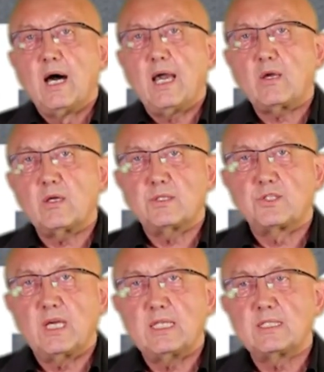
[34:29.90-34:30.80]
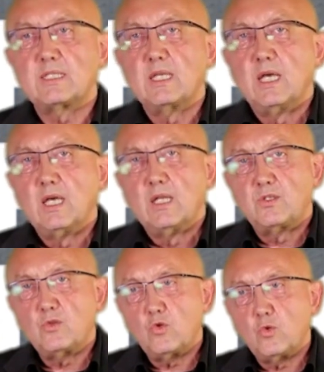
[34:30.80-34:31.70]
I got the chance
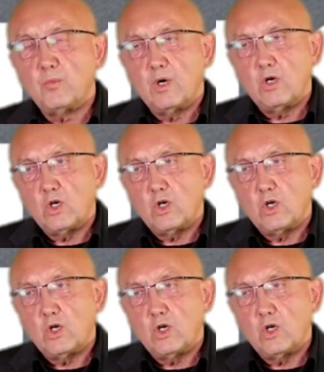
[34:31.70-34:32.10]
to